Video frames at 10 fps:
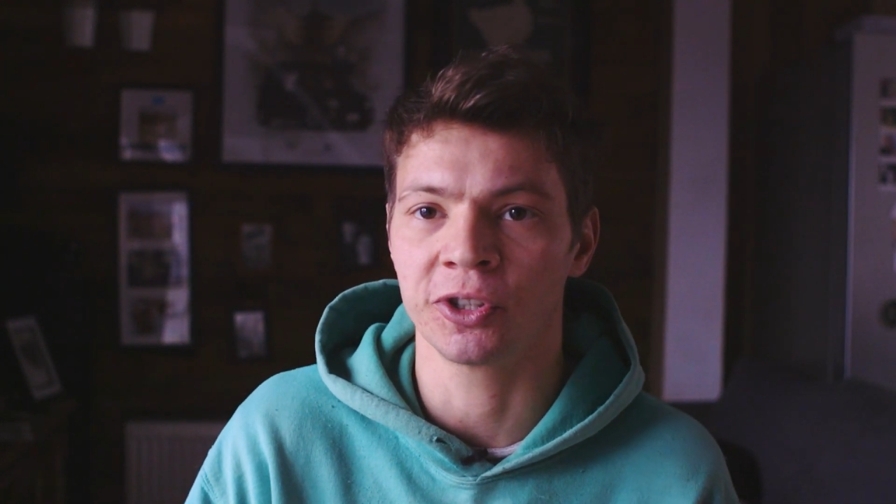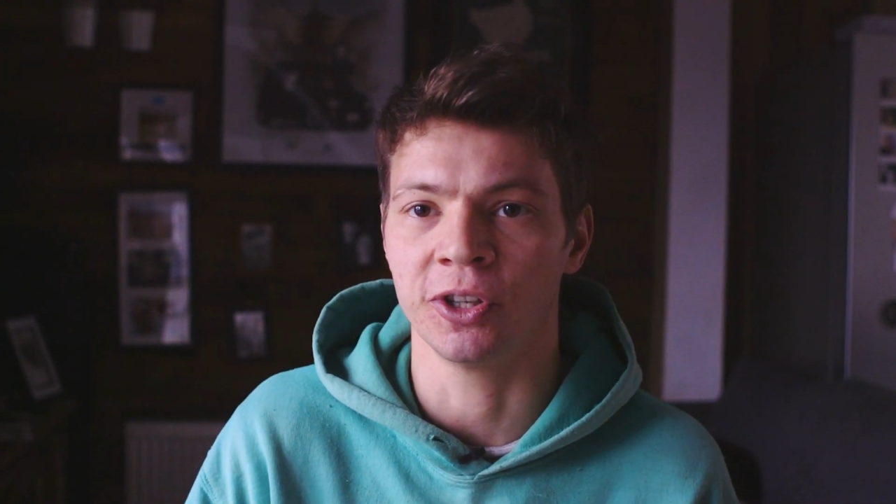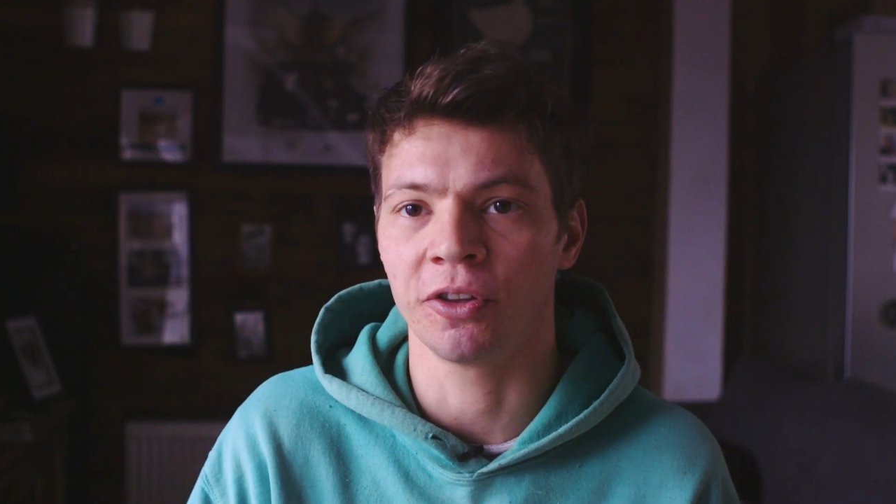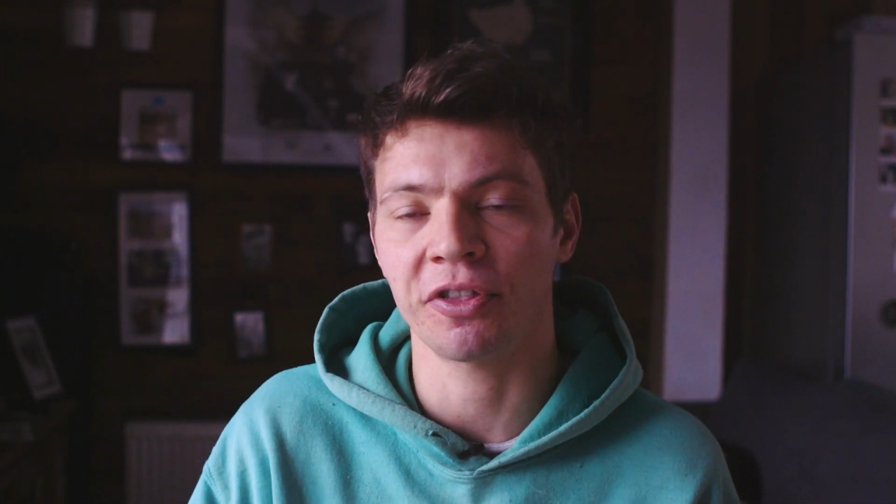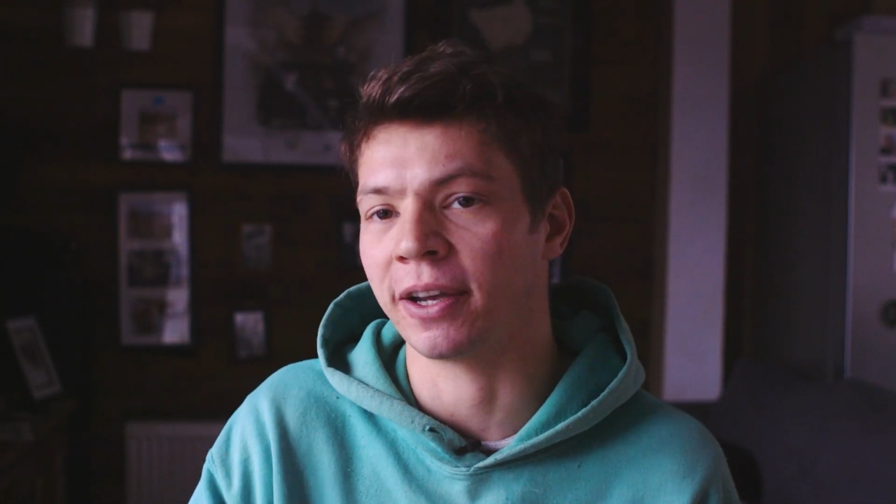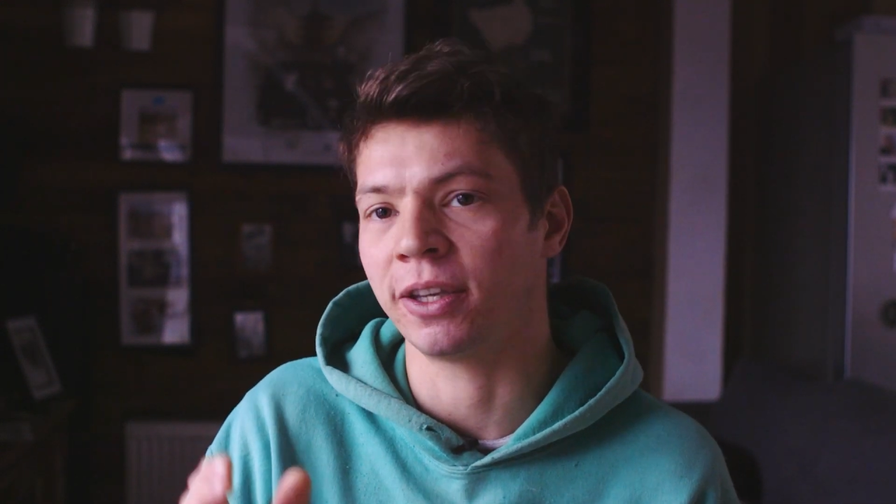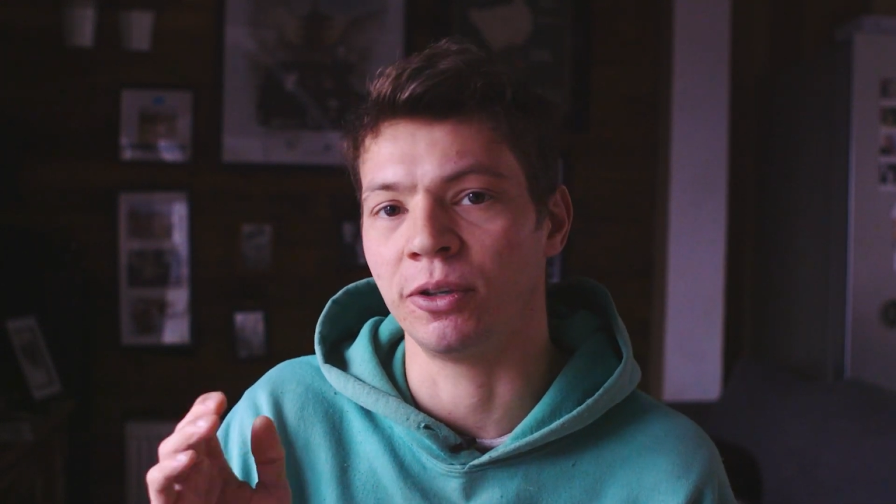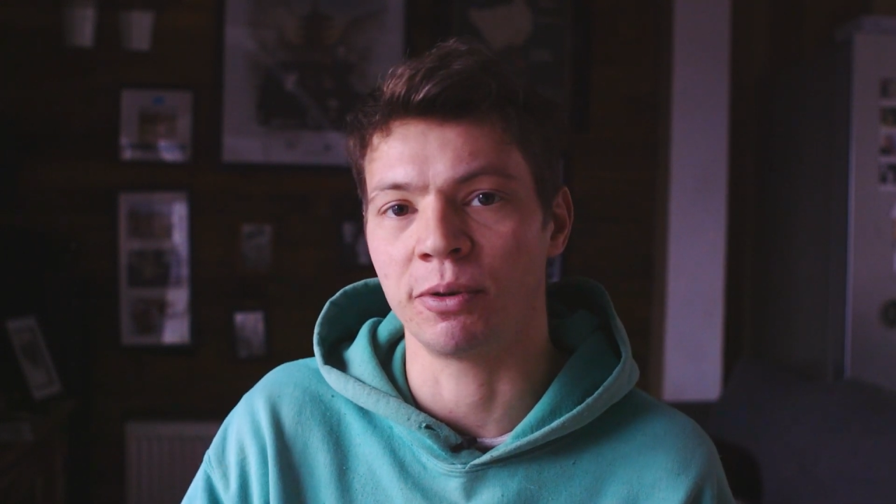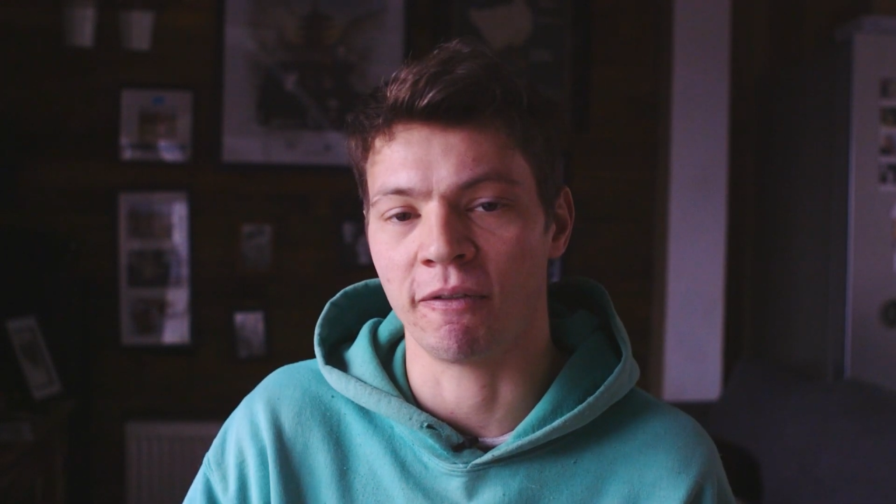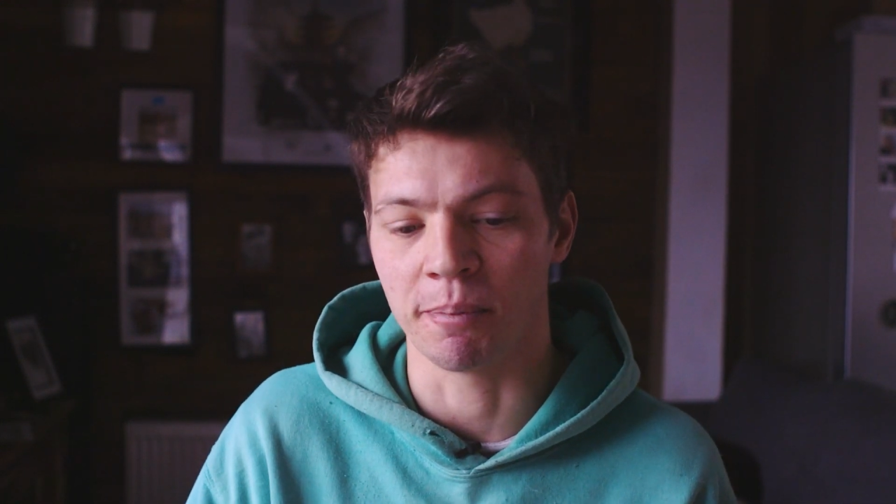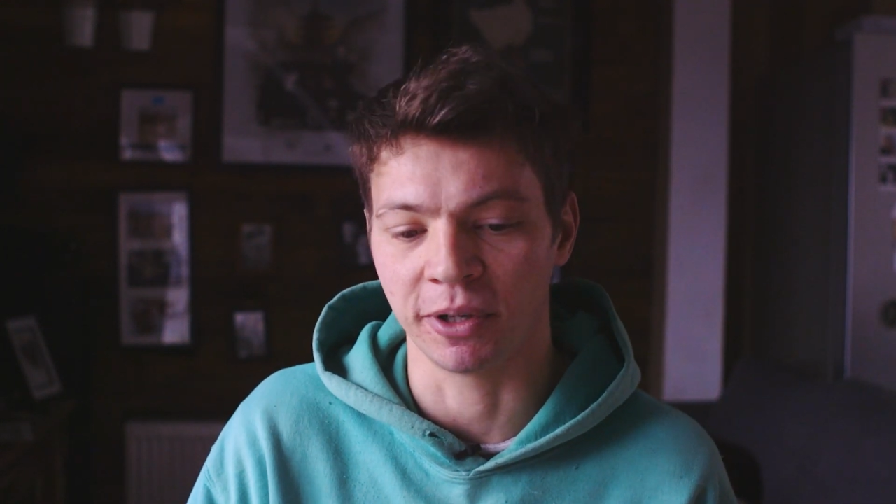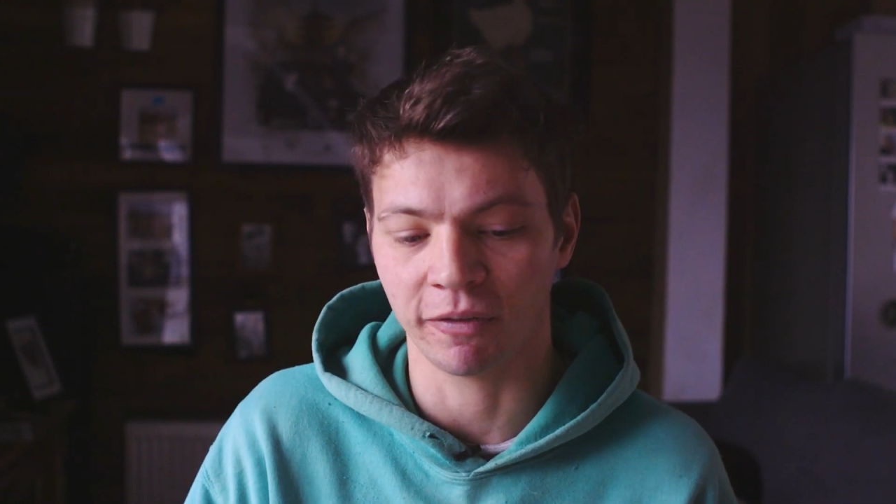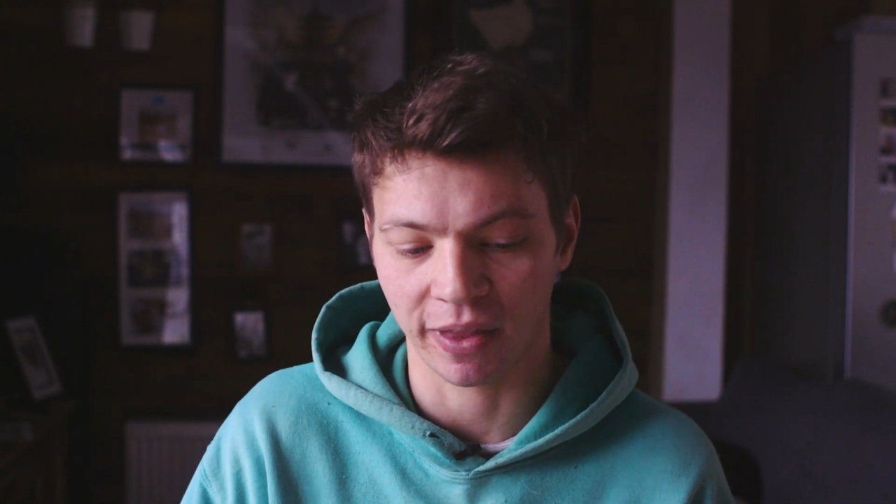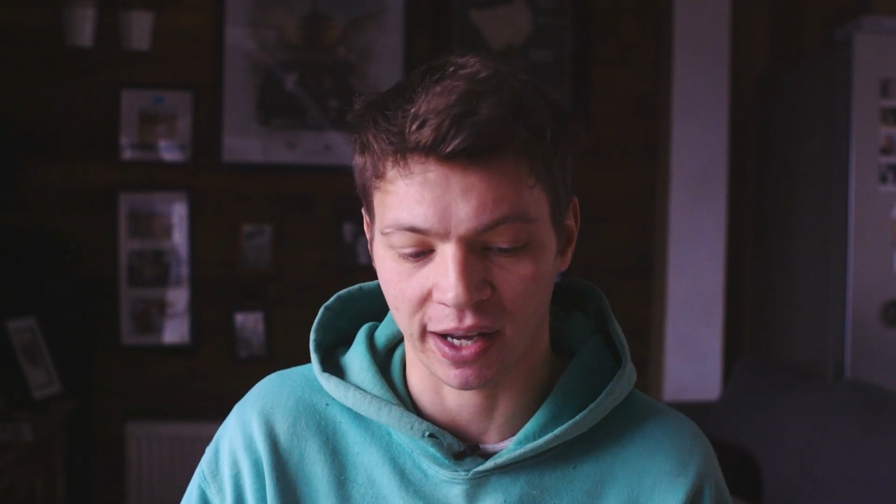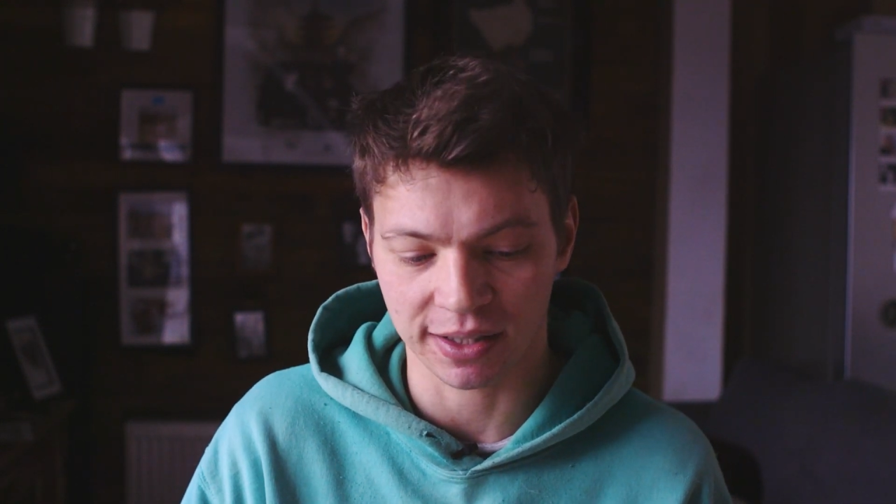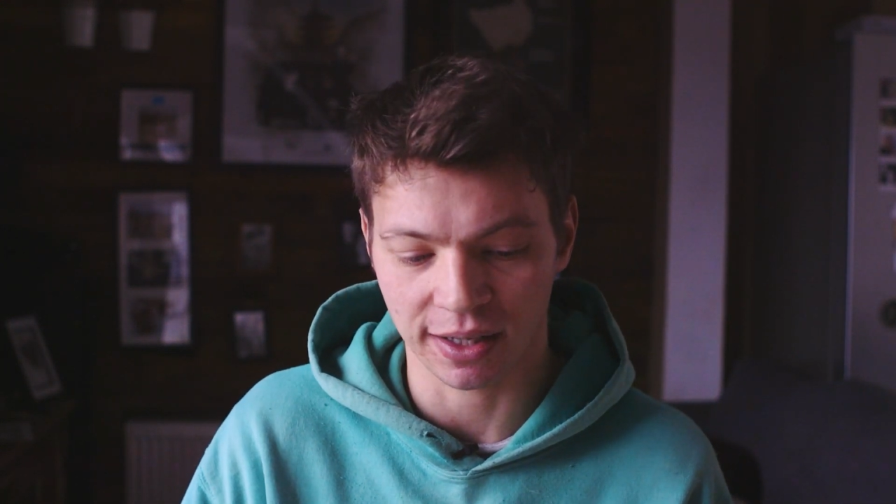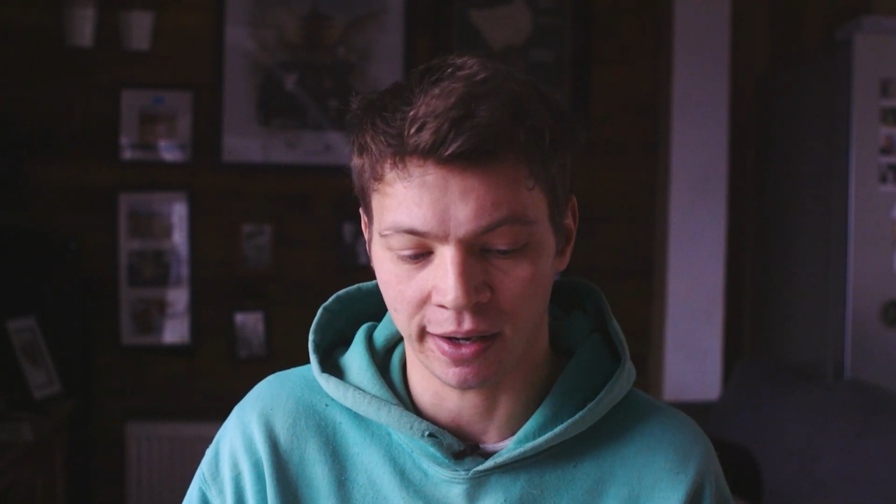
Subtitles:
so thank you to everybody for that.